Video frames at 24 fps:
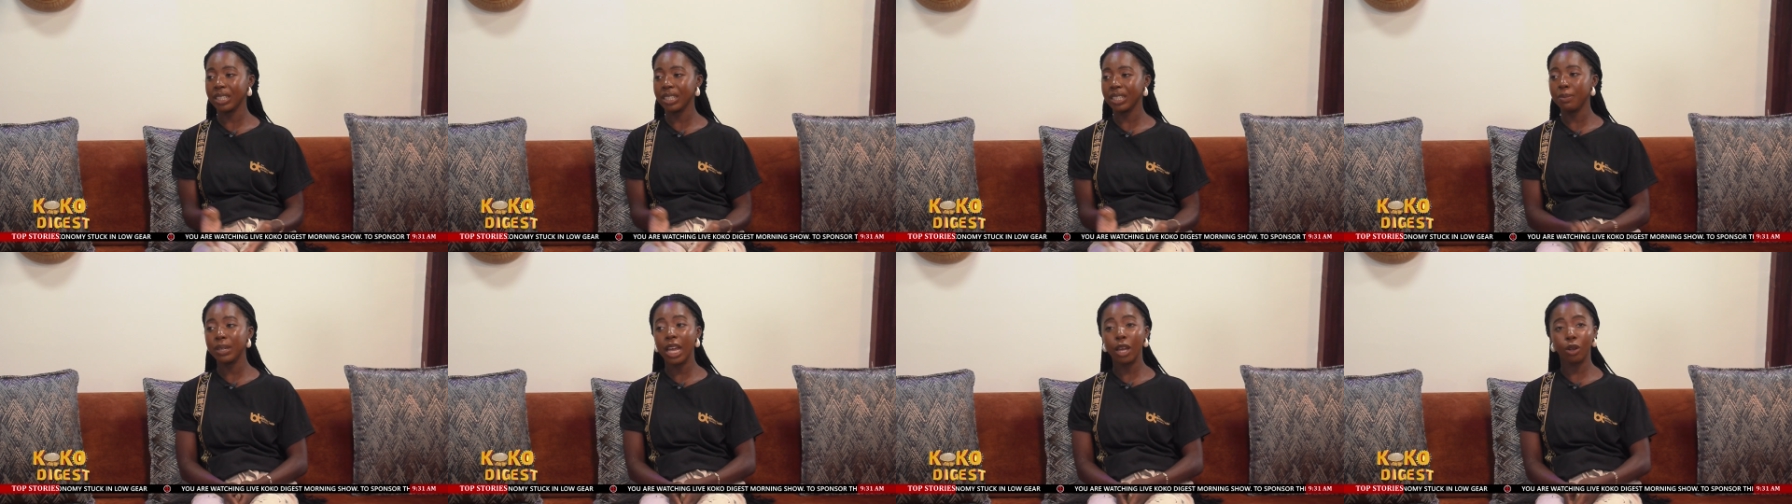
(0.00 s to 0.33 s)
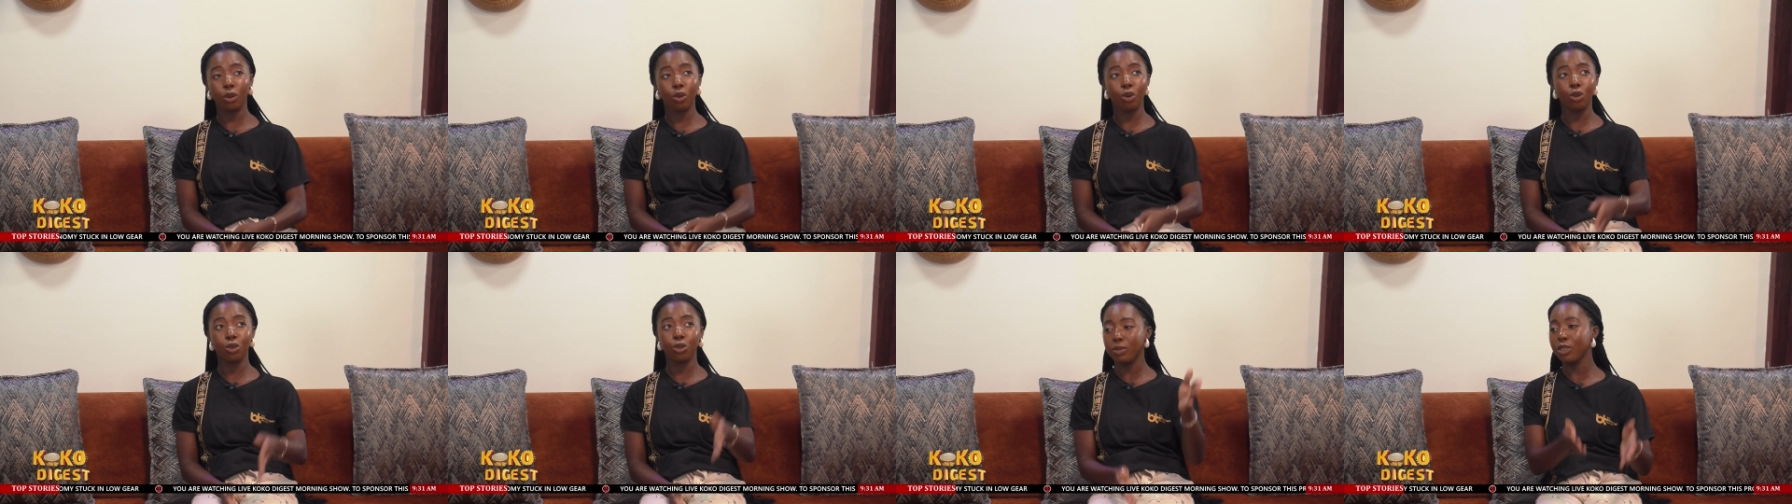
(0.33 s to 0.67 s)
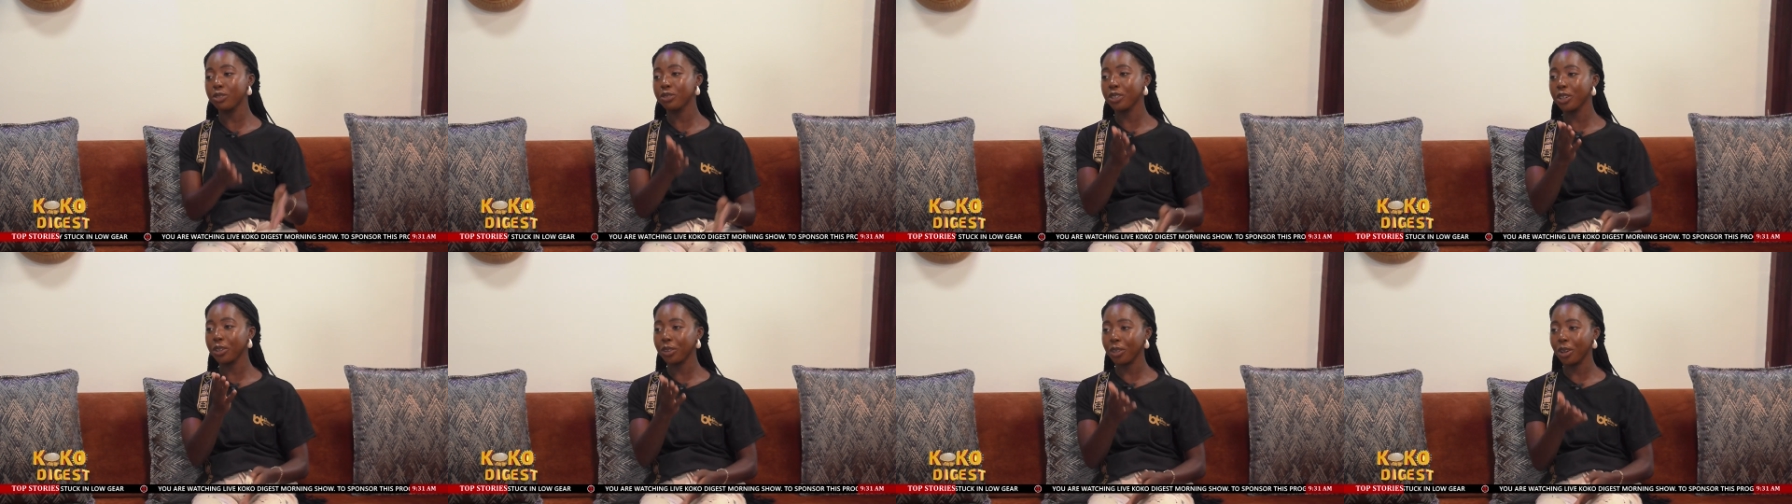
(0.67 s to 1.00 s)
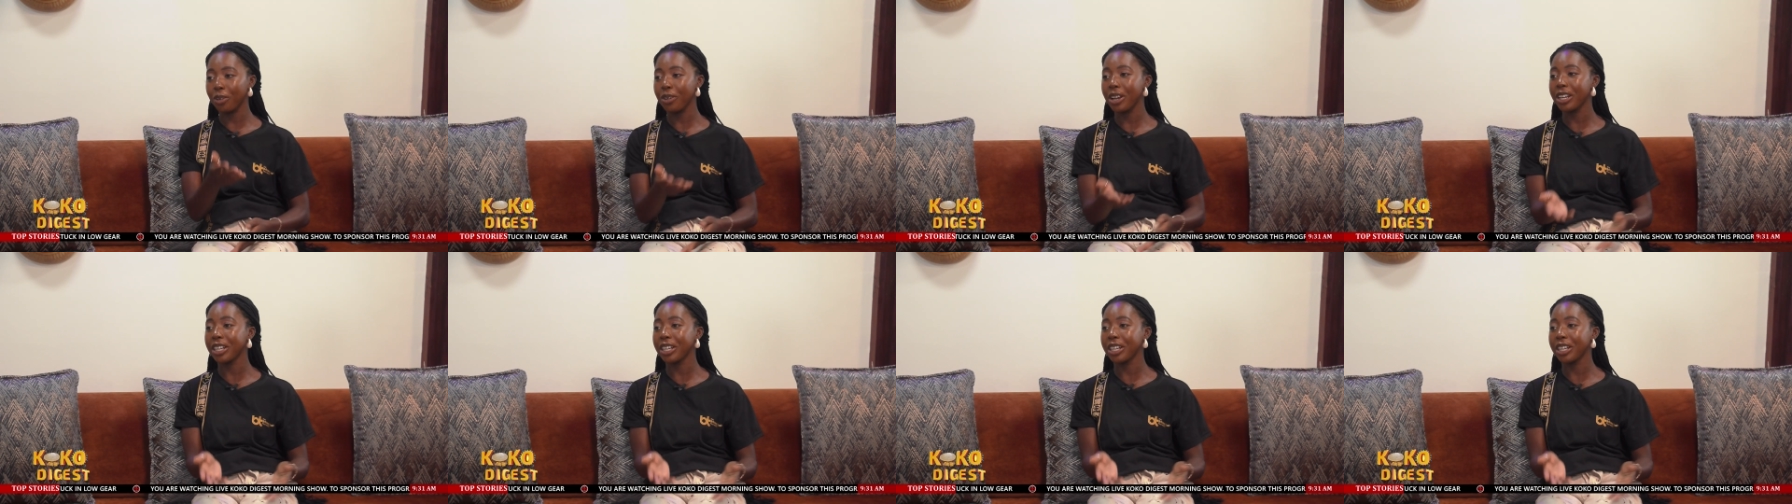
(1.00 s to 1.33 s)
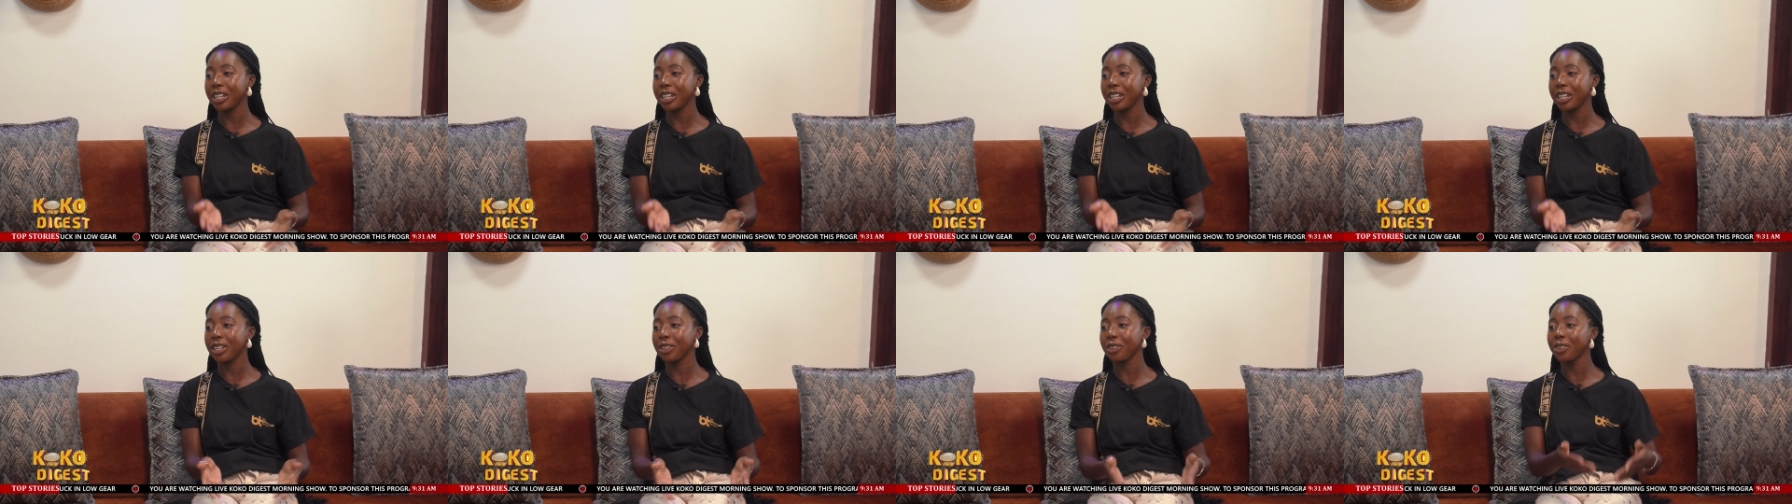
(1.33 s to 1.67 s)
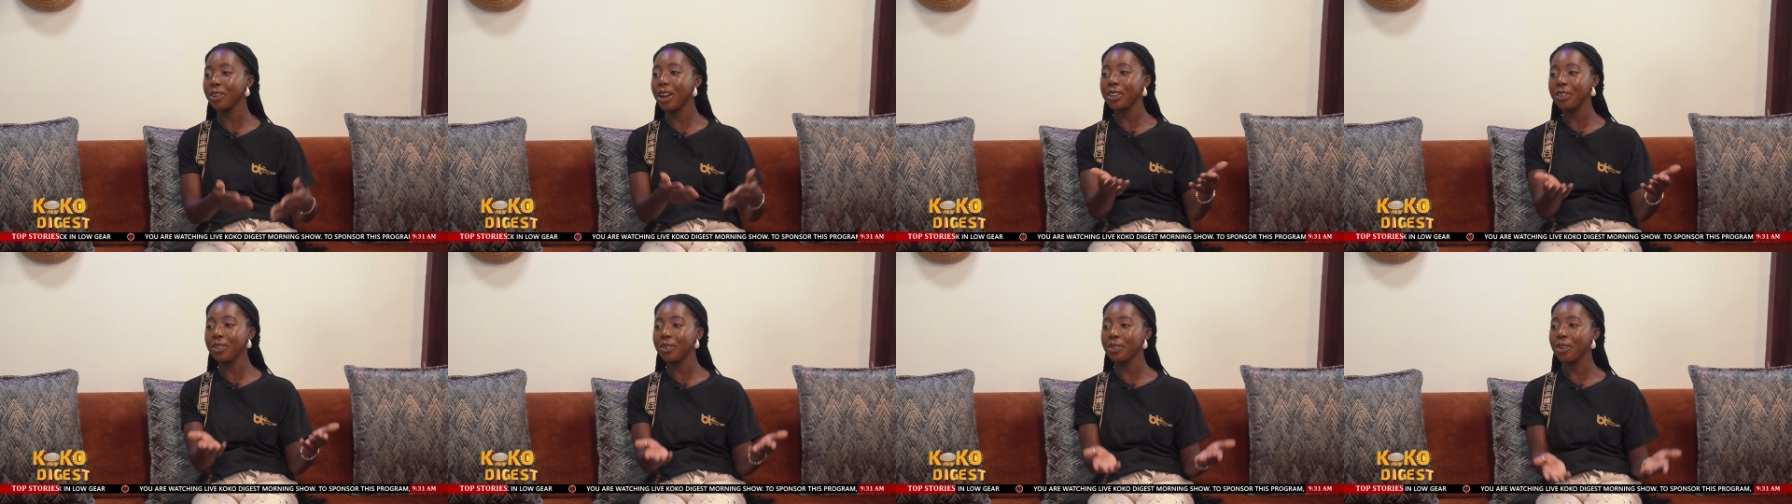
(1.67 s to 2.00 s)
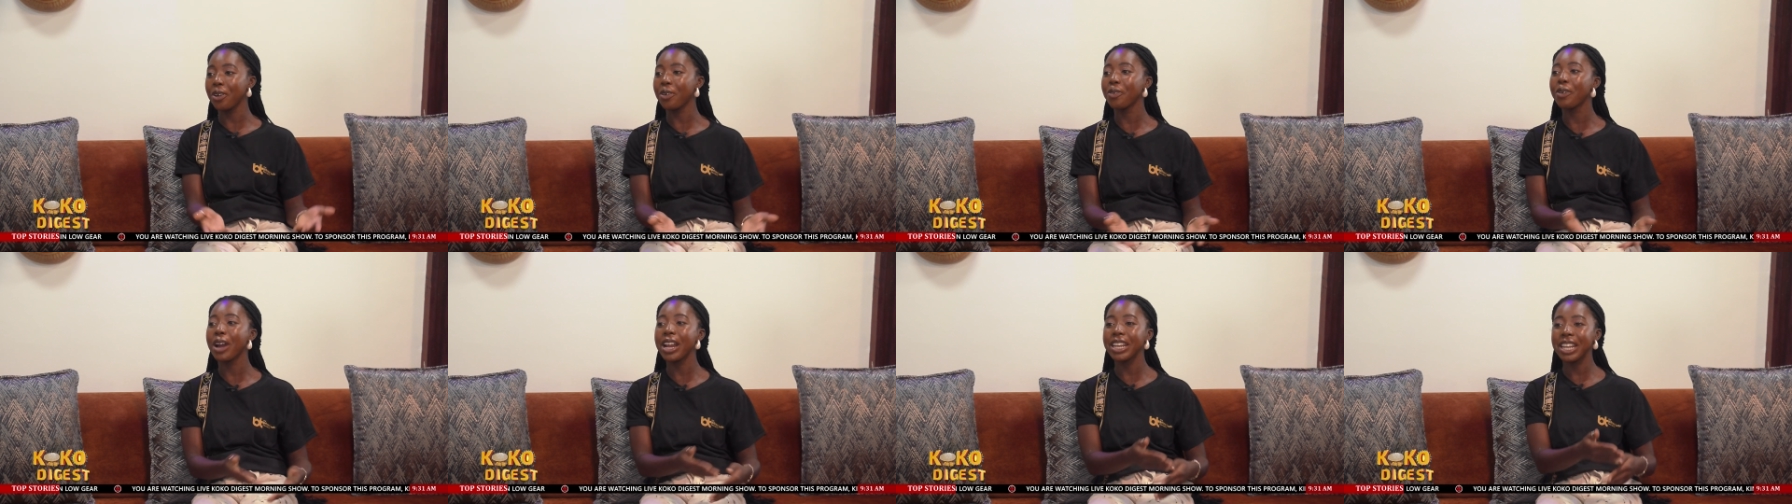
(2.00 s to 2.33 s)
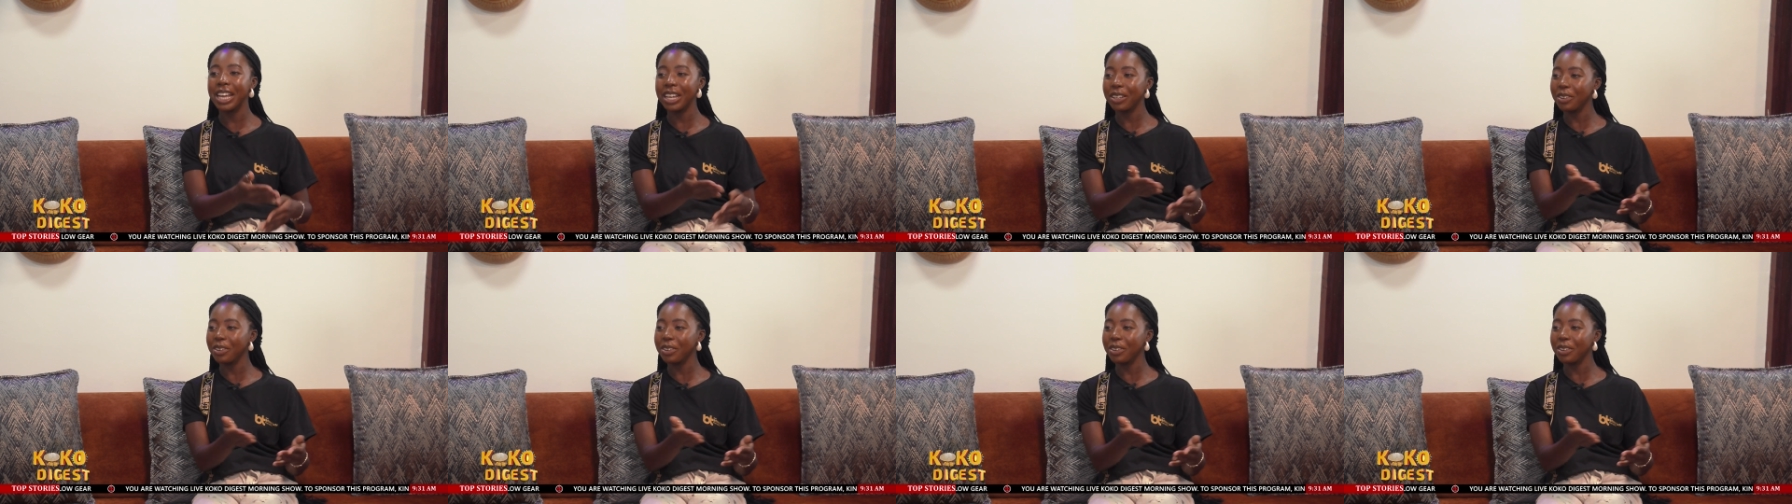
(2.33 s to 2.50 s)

They be like, yes. "Oh, you, you menstruate already. You so, already know."